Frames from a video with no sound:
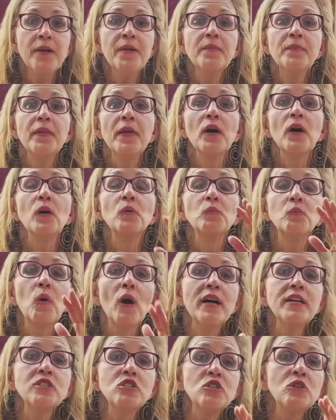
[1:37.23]
Now, I
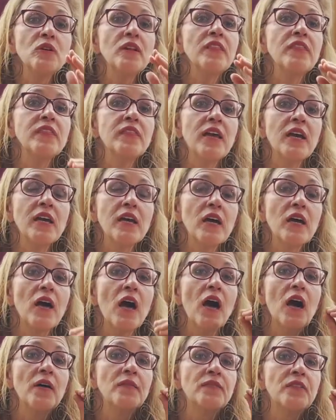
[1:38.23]
want you to think
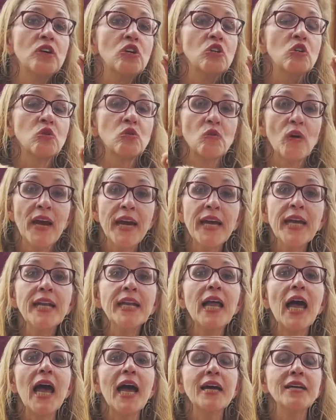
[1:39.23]
of the crate
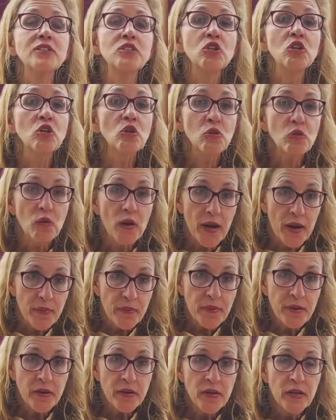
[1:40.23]
as a crib
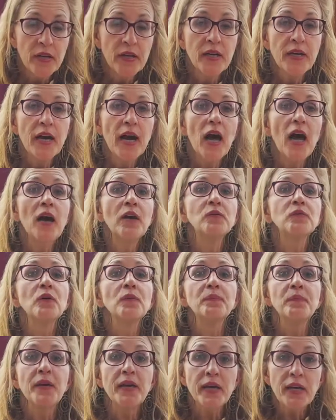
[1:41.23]
and
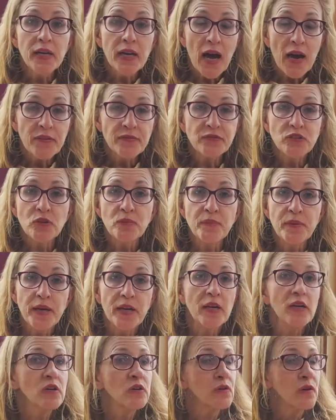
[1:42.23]
repeat after
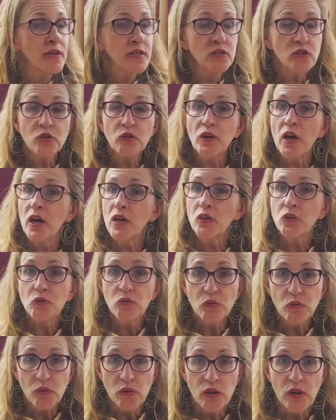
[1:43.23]
me. Crates are not
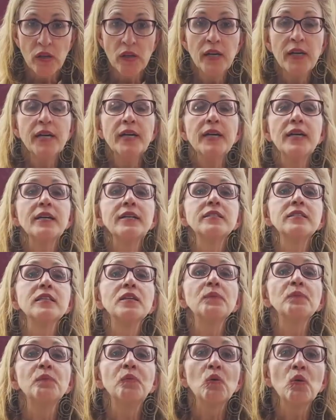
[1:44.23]
cruel. It's
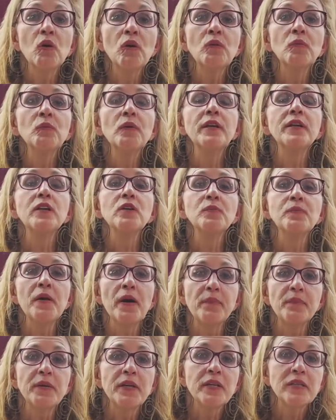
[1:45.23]
important when your
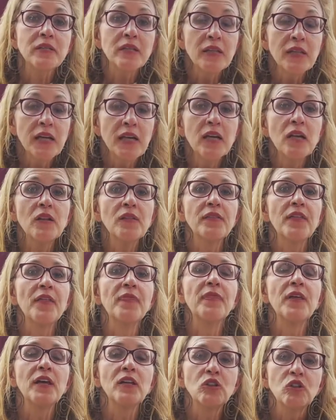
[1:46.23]
puppy is little that
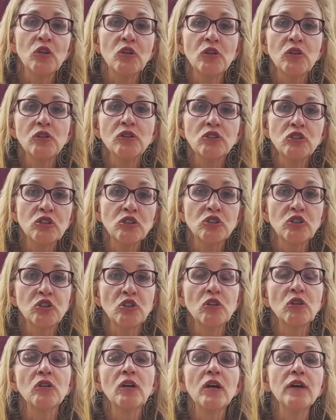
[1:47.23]
they learn to
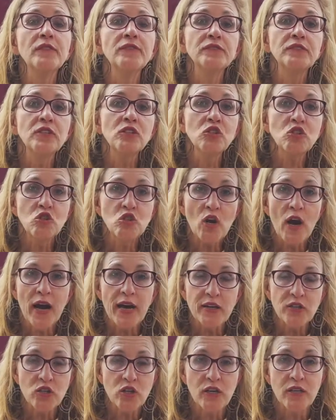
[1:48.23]
turn off
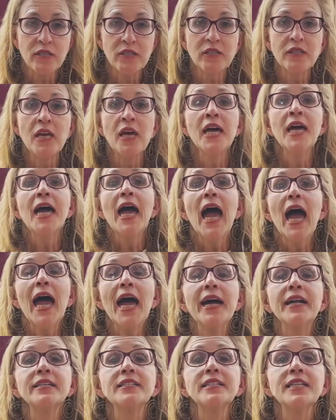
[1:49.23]
distractions
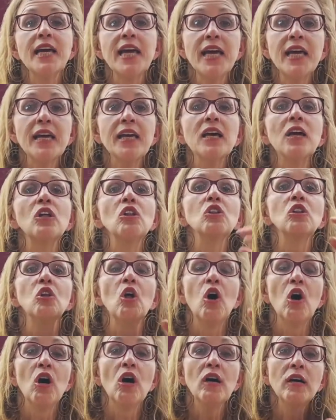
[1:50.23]
and take
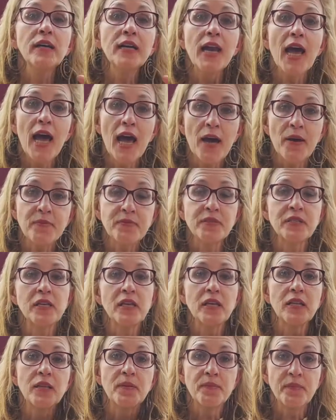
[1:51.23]
long naps
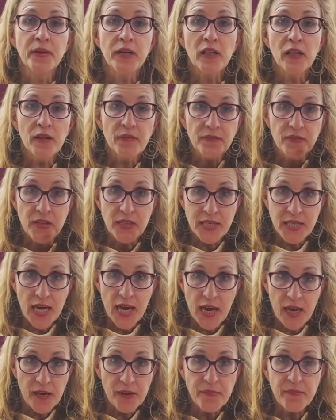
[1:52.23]
in the middle of the
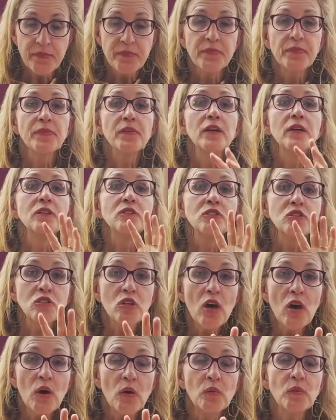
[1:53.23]
day.
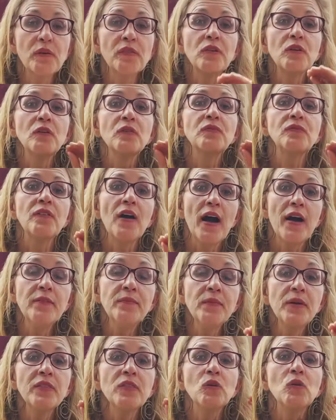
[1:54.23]
So with your
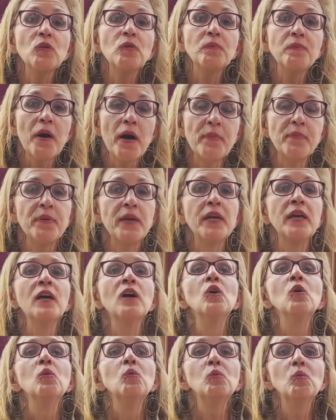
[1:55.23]
5-month-old puppy,
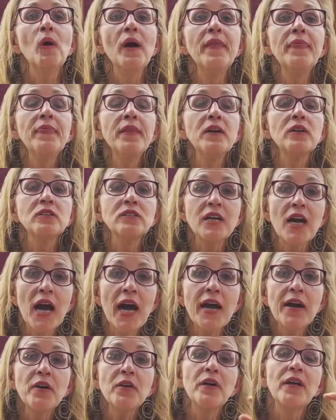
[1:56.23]
when they're
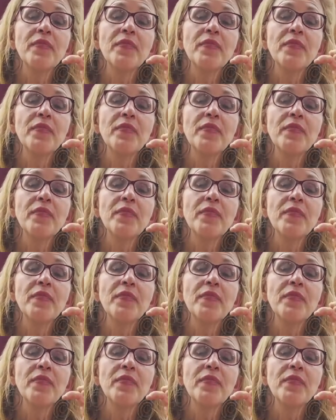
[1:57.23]
tired and